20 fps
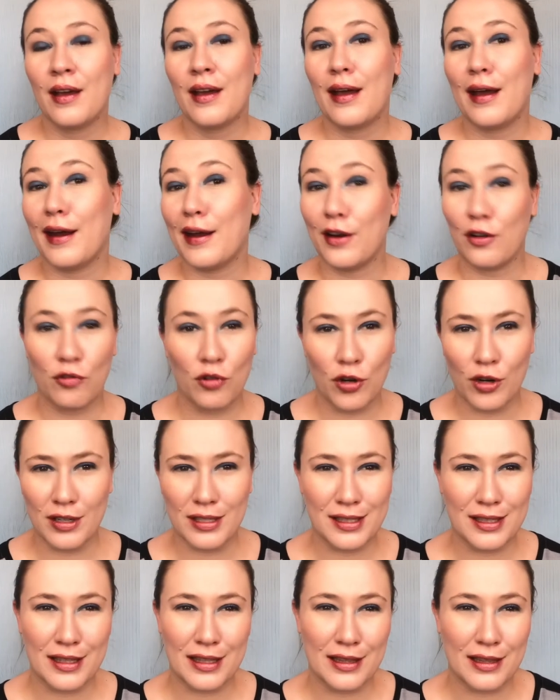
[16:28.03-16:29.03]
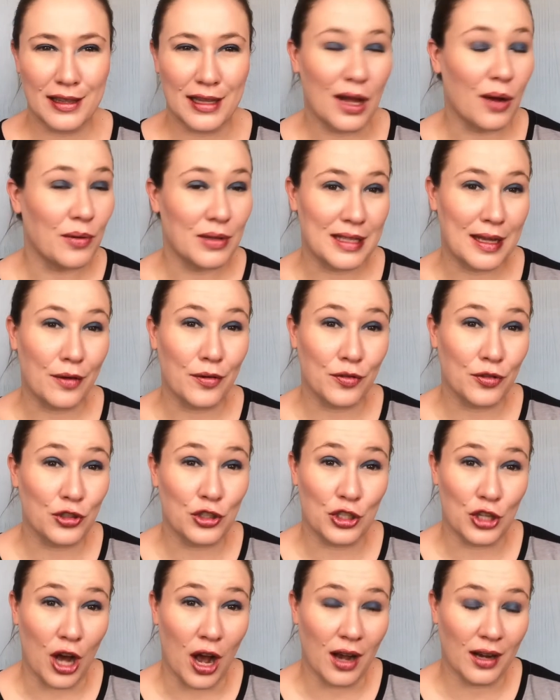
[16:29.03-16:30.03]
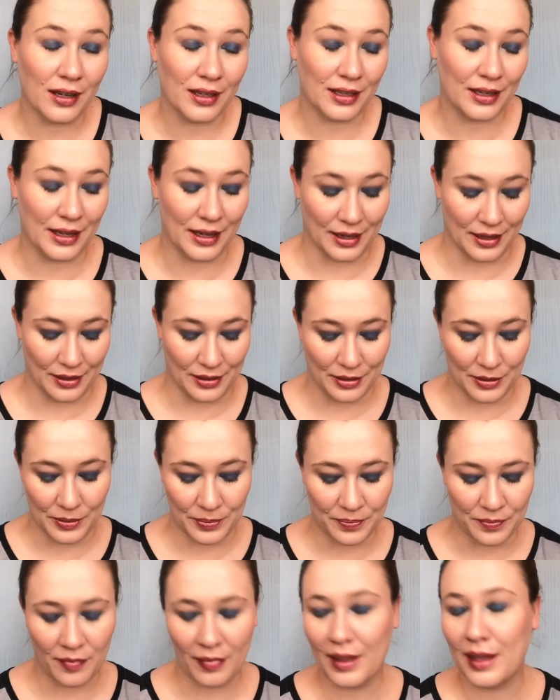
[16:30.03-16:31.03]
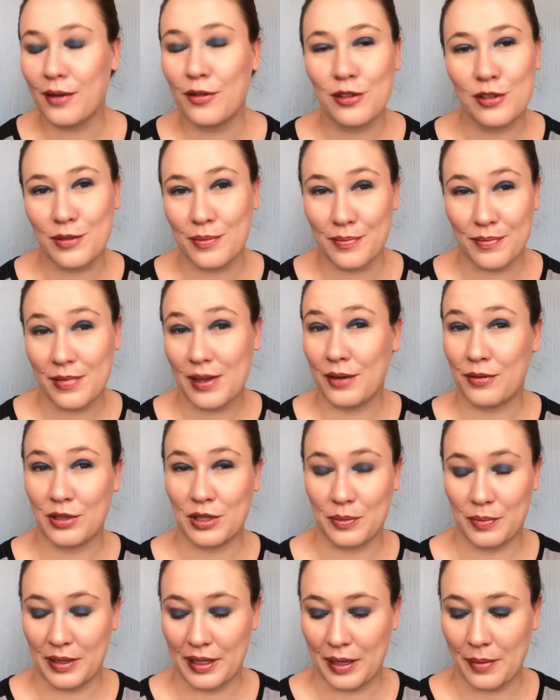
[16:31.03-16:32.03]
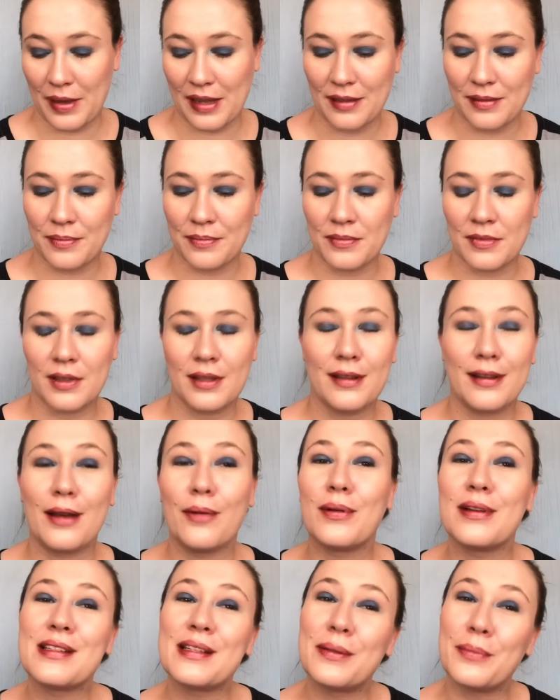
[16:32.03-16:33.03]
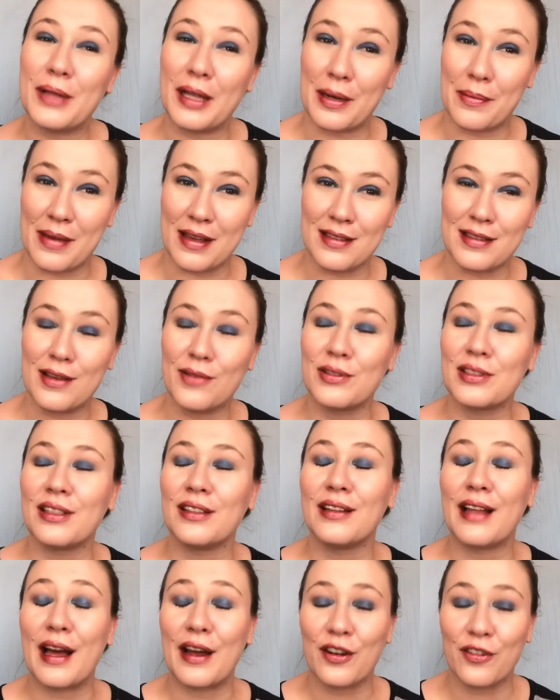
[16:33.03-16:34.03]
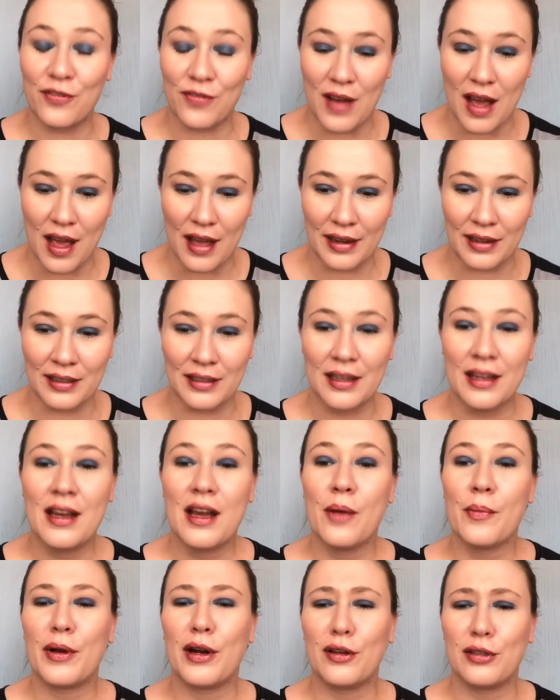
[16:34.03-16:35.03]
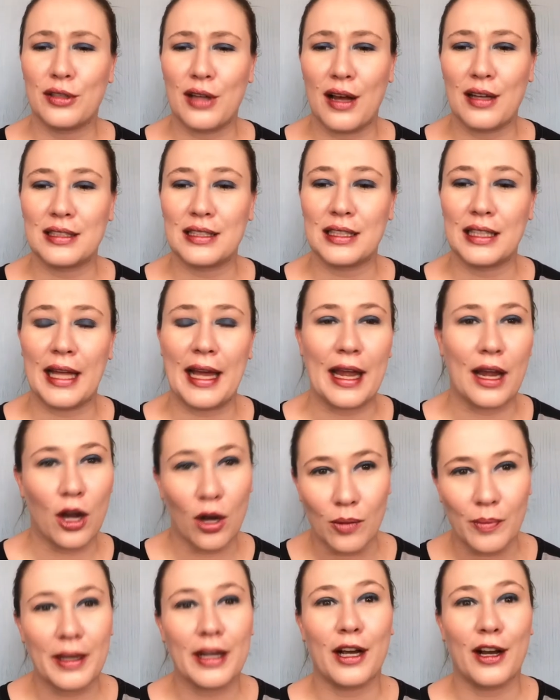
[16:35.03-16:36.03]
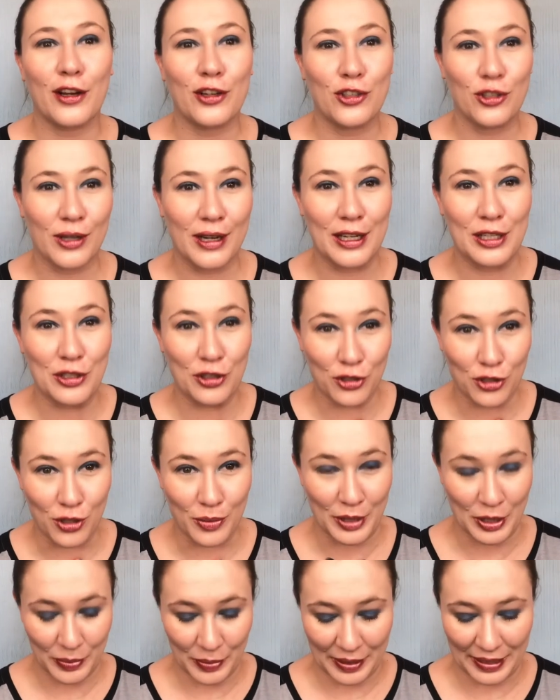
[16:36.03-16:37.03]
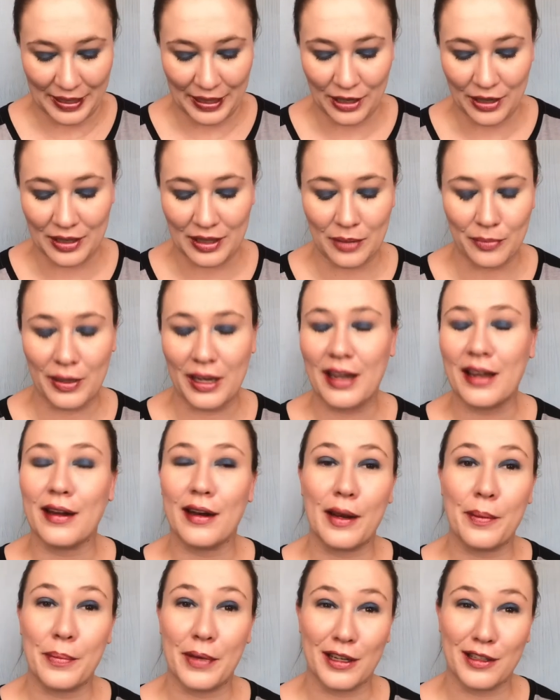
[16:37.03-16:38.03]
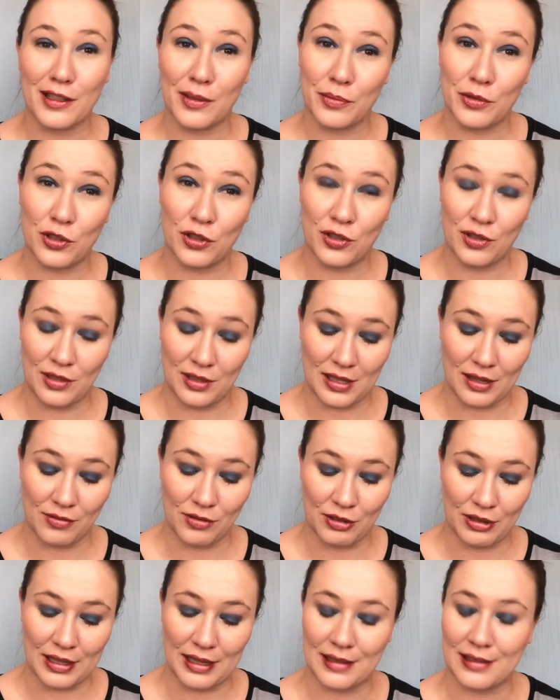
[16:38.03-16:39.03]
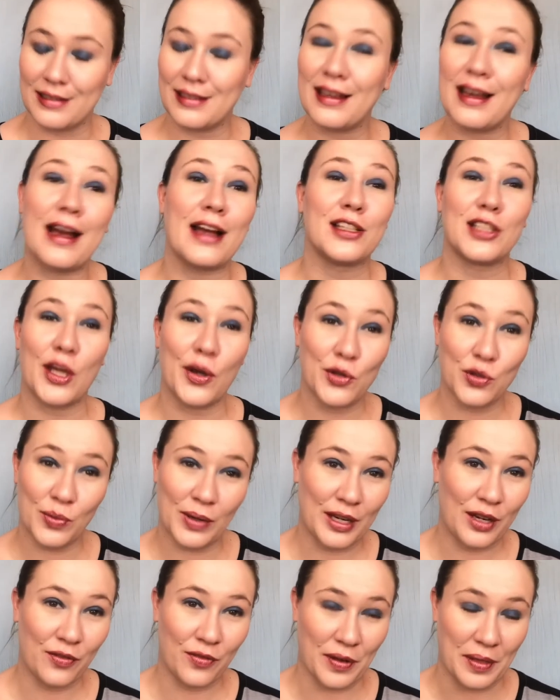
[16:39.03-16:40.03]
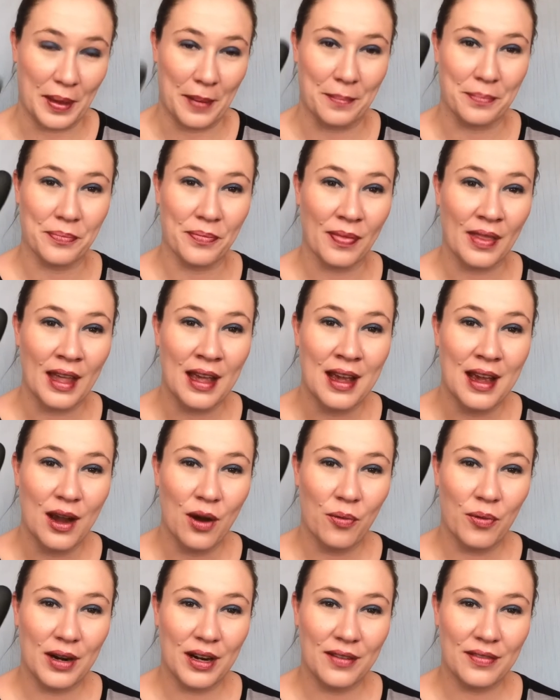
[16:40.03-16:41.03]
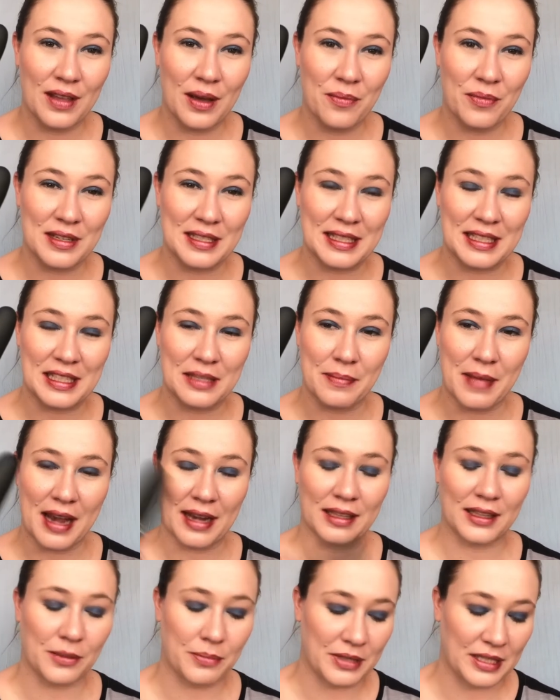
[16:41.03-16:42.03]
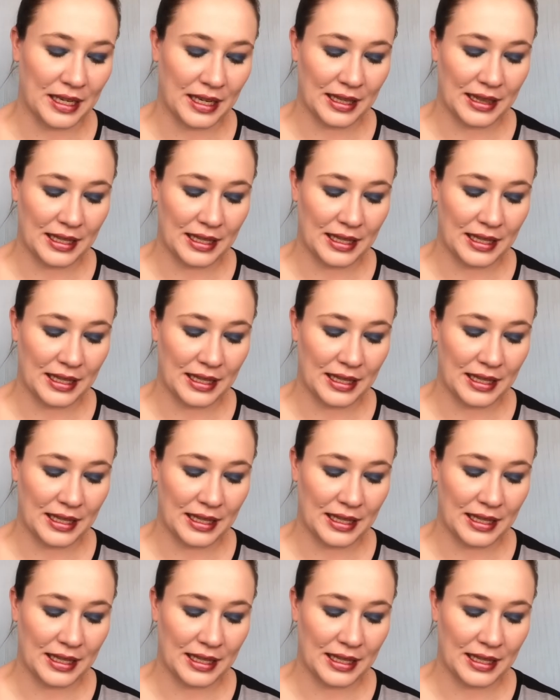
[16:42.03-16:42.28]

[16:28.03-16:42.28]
And of course that was out of stock and it was, it was a bloody mess it wasn't a bloody mess. It was a lot of fun, but it was also like, oh my gosh, you guys are so much prettier than me. And I picked up several things as I was waiting for them. One of them was this MAC lipstick.